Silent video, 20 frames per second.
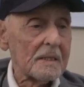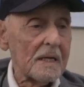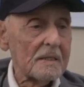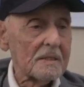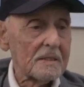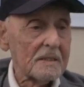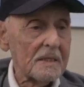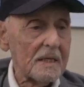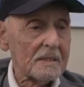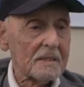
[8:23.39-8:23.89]

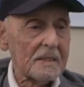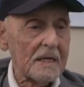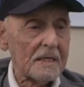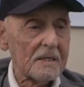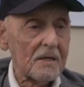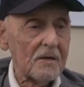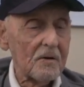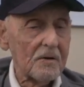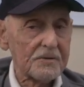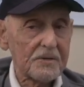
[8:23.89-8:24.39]
this, at,
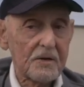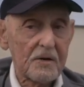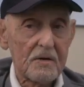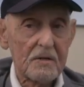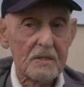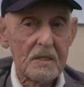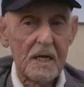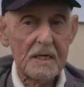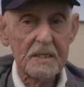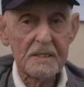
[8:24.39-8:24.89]
at, North
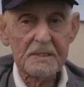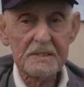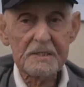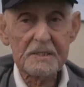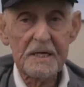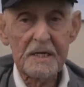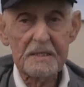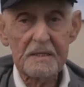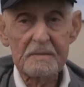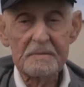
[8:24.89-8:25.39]
Carolina
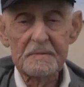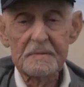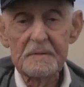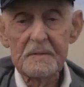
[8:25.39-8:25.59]
State.